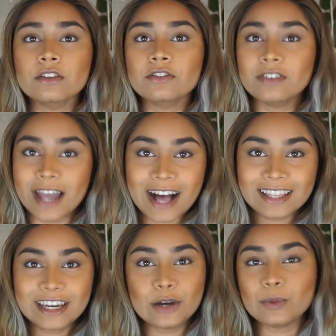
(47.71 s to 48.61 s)
the
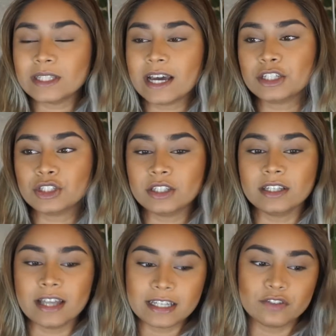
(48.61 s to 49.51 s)
finale was actually
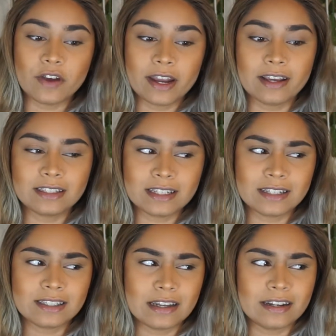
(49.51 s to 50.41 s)
last Friday.
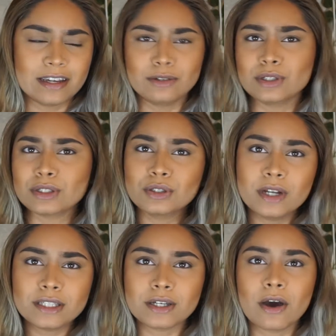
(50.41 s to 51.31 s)
Today's Sunday. It was like 2
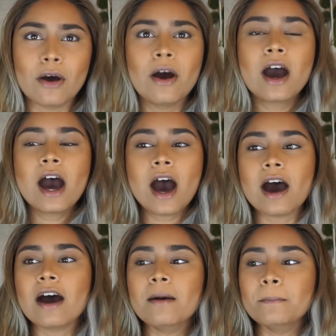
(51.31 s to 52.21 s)
days ago,
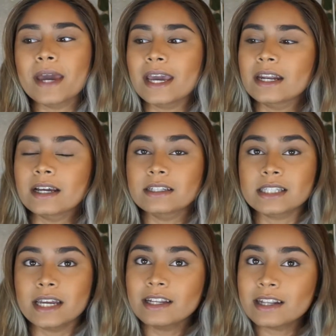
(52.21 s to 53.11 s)
and I
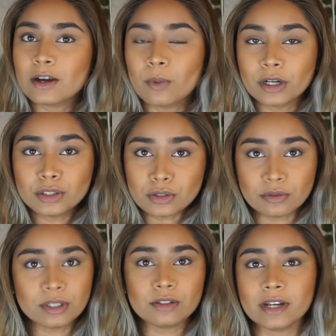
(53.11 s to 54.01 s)
decided that I wanted to
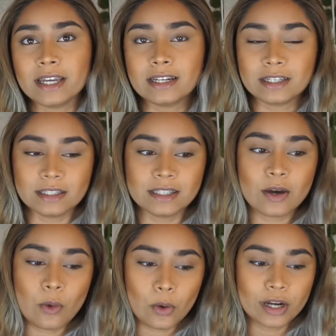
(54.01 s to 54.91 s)
recreate his
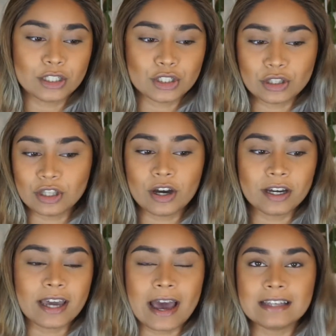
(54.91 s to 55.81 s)
orange
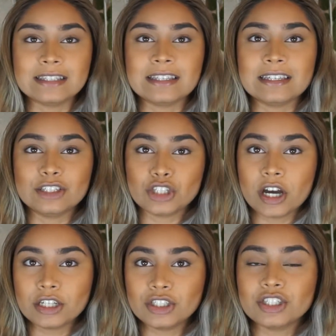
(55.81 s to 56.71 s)
look as the
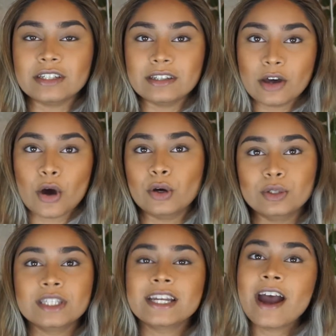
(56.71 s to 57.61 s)
judge and the
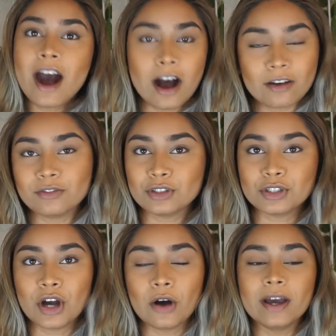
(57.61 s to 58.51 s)
host of the
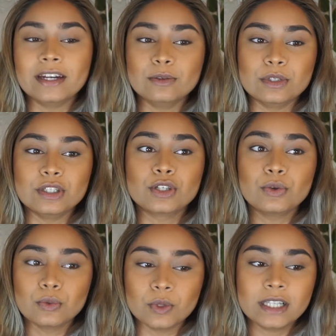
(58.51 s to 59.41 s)
show, and it was
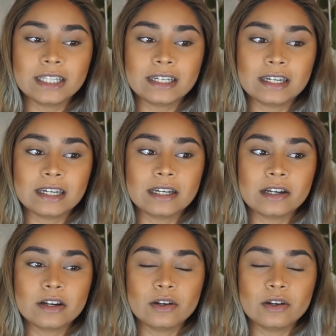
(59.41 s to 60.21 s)
really